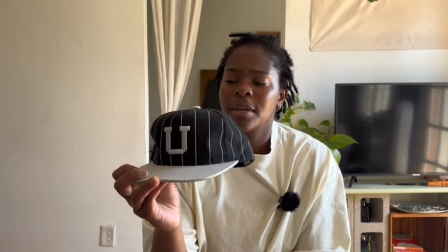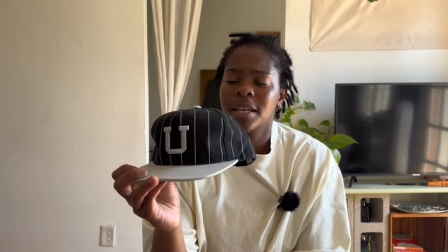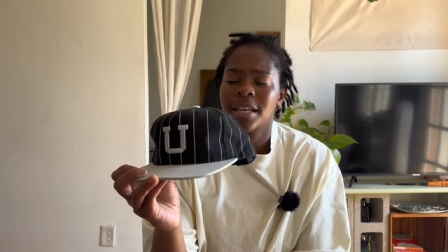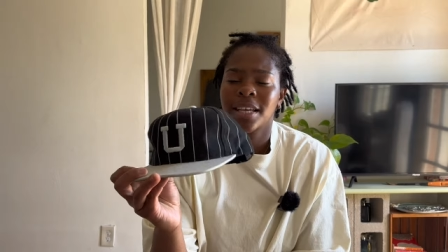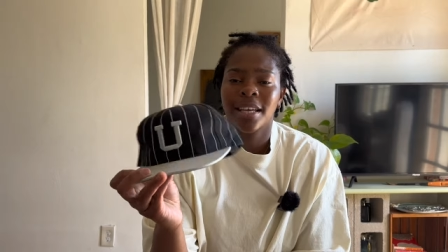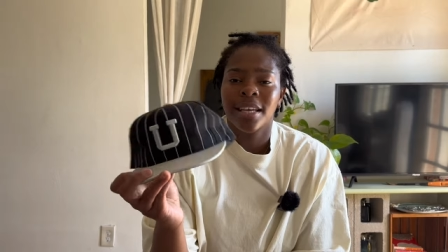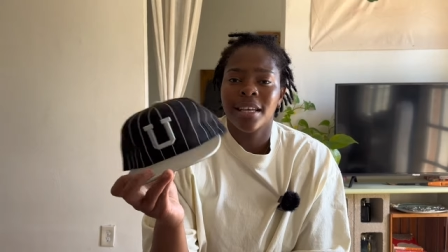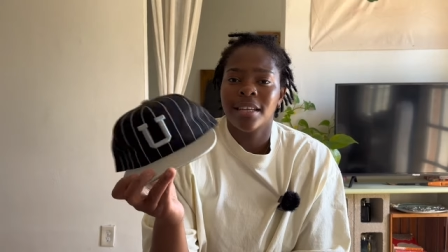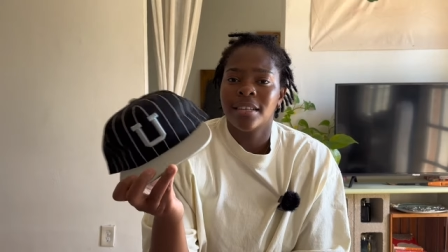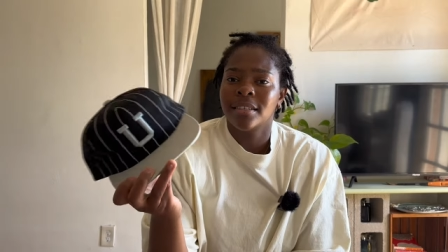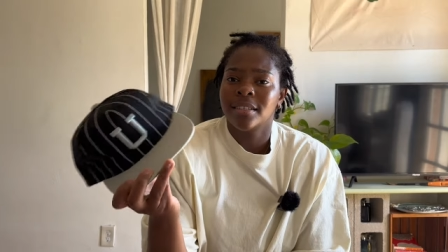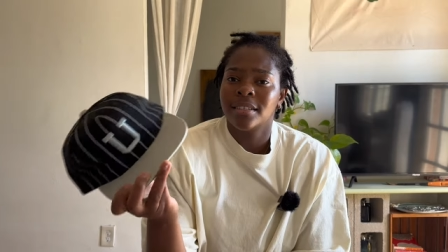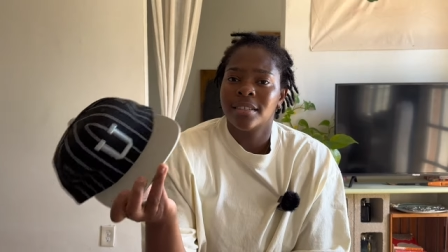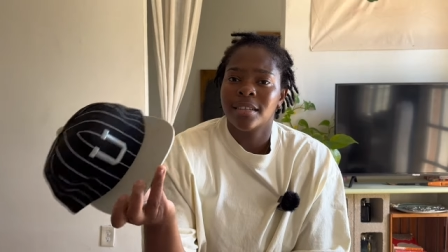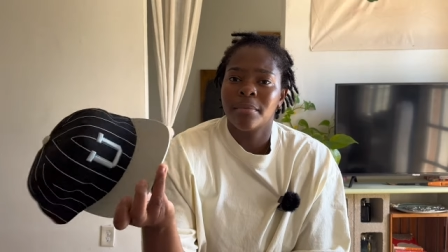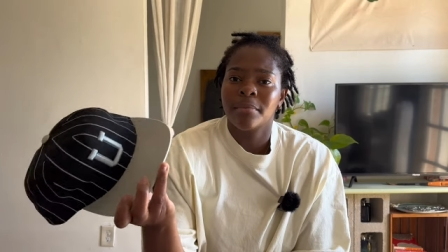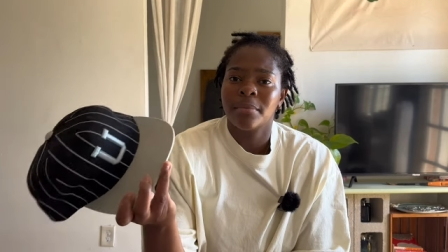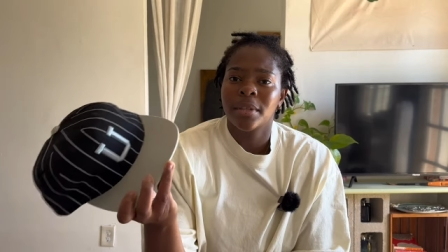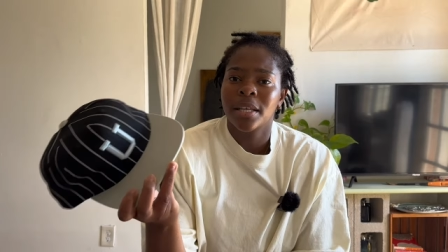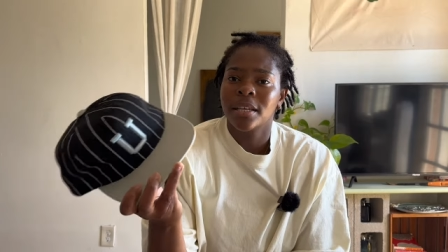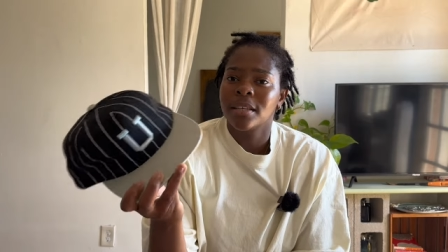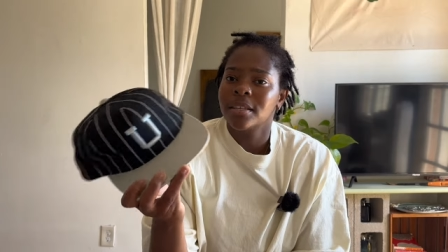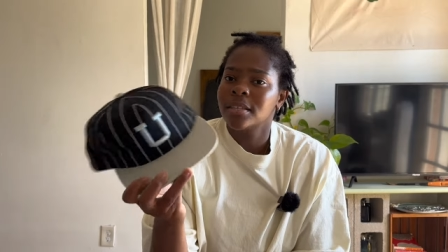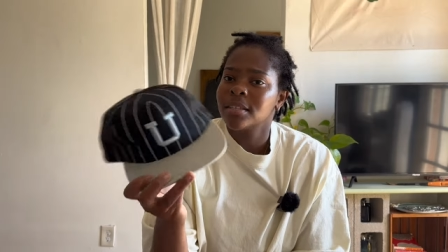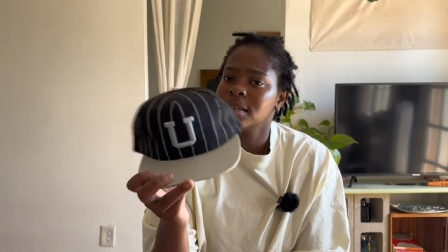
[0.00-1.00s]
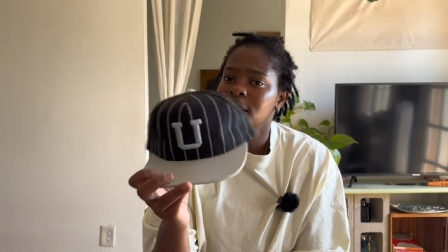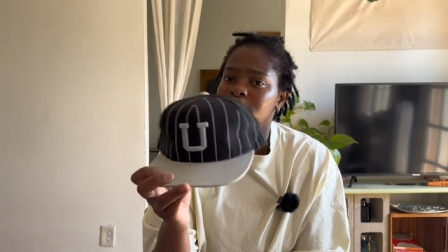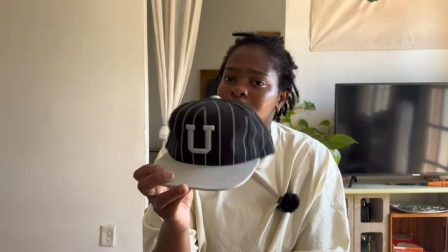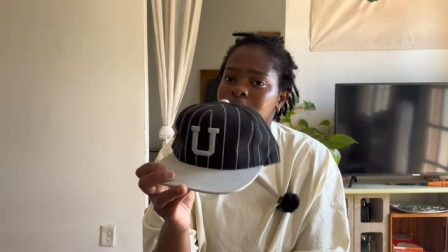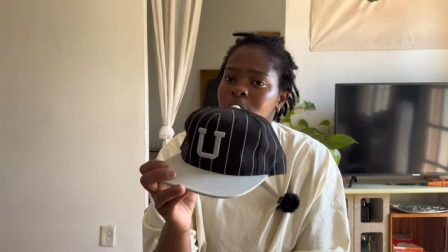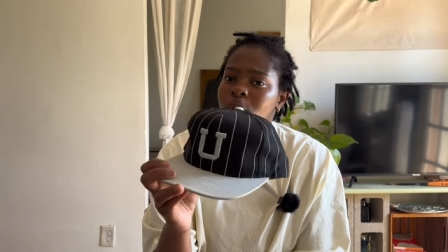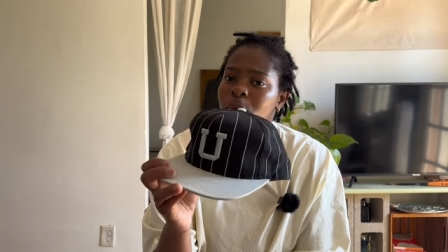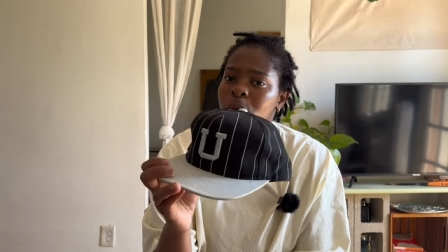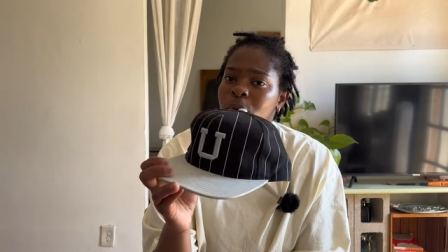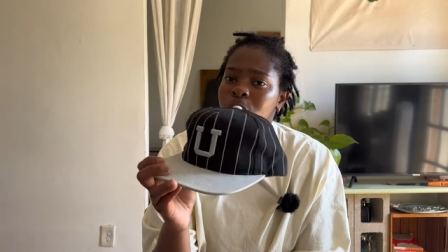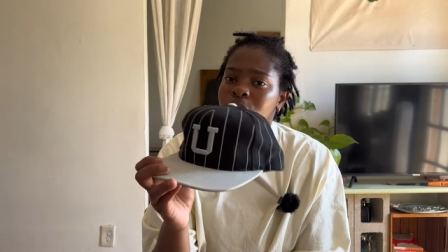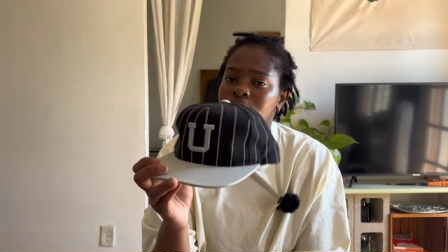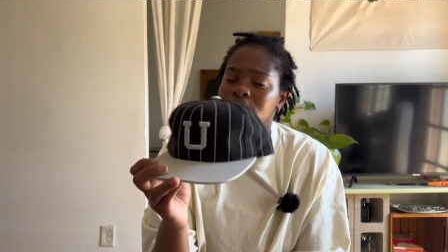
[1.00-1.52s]
Again, something
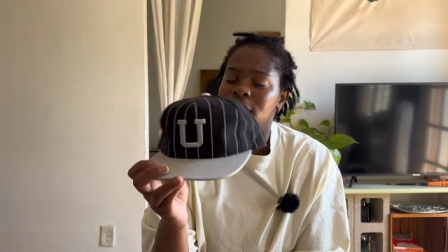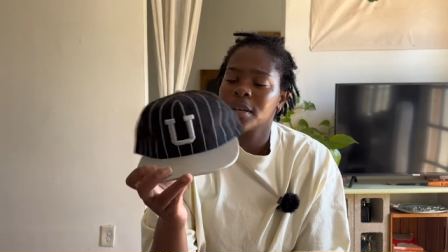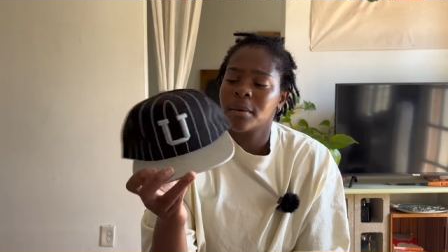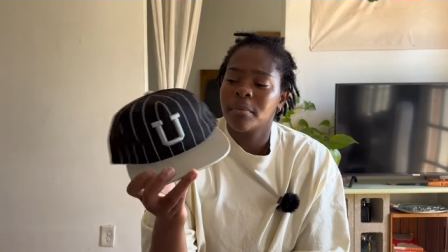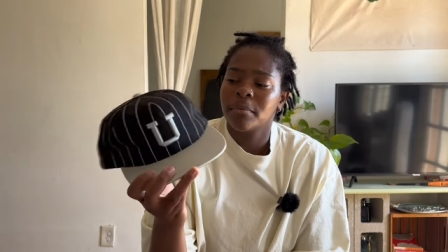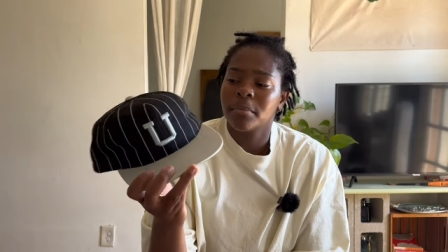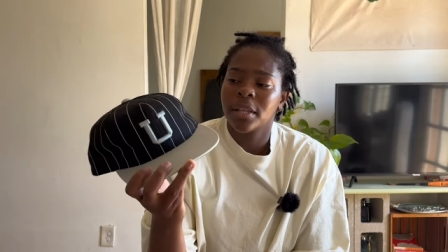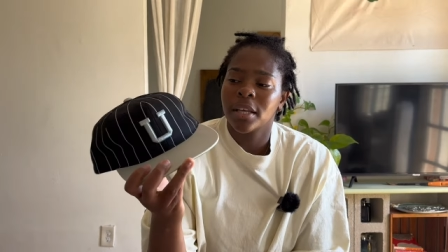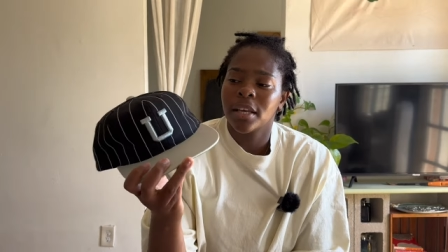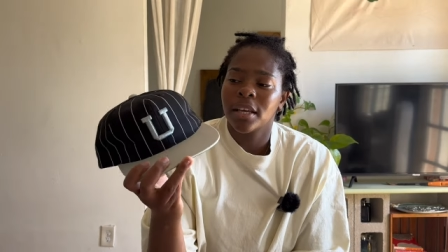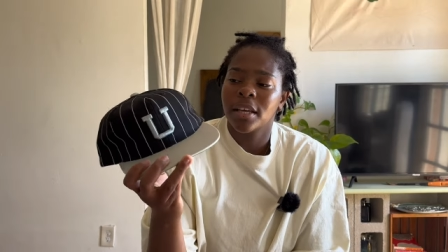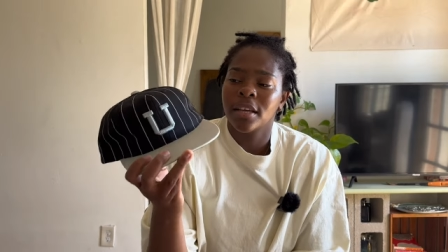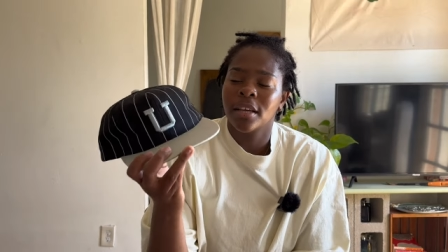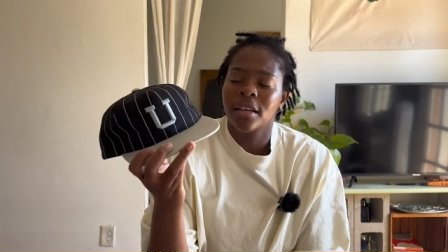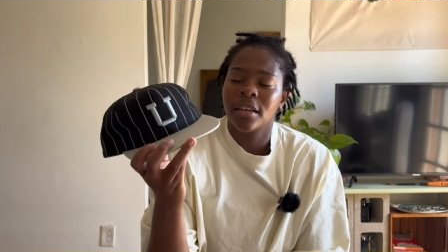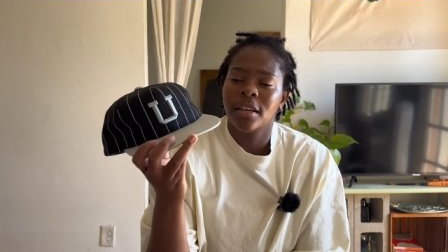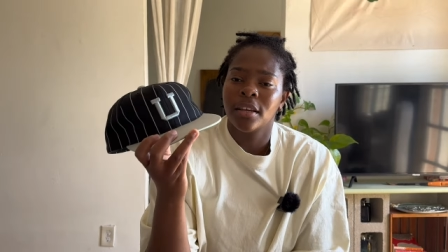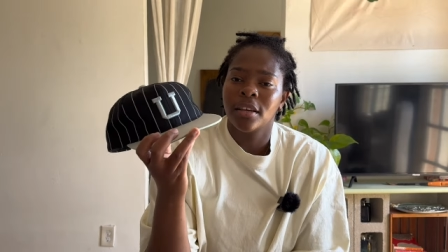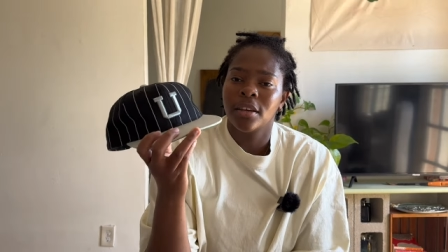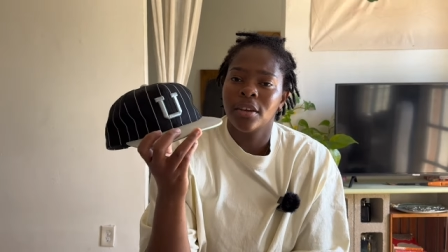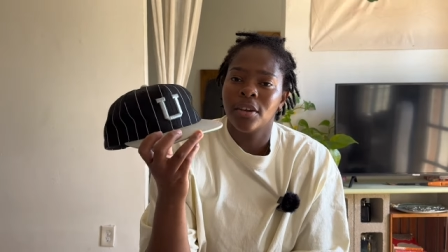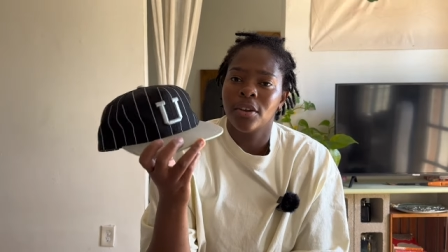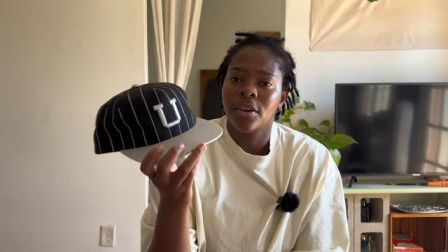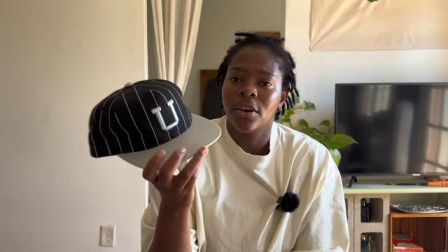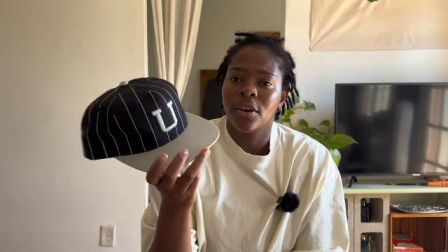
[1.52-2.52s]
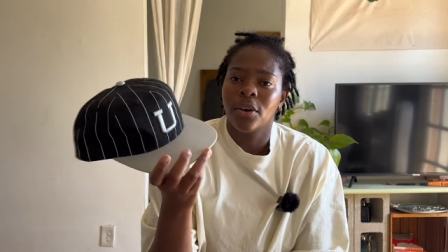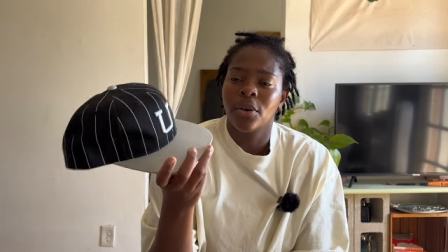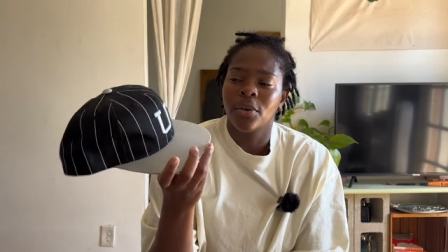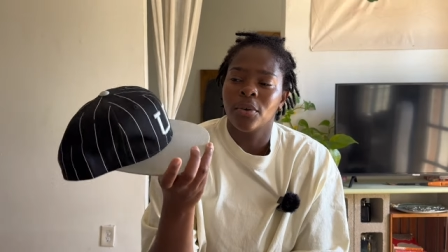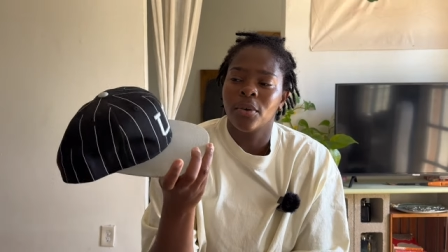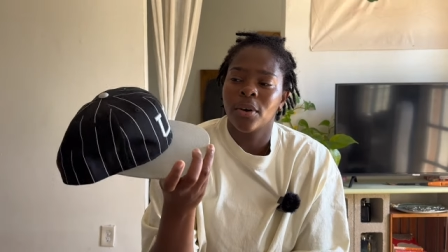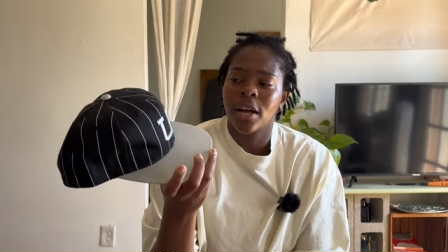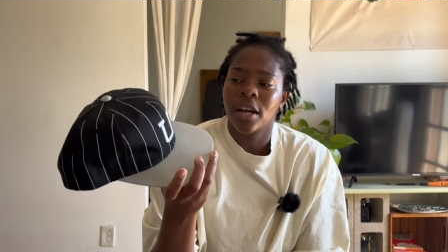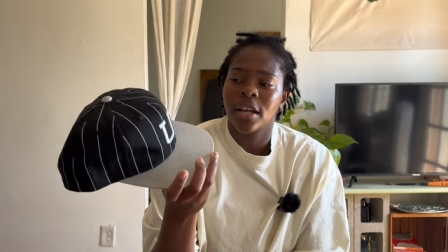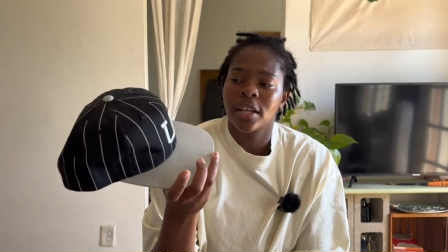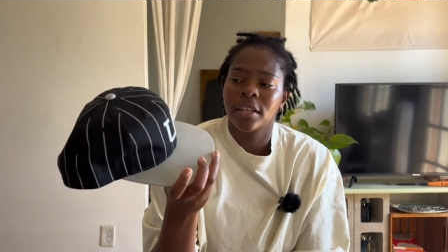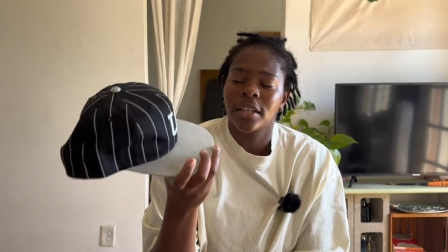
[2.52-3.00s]
simple, something, you know,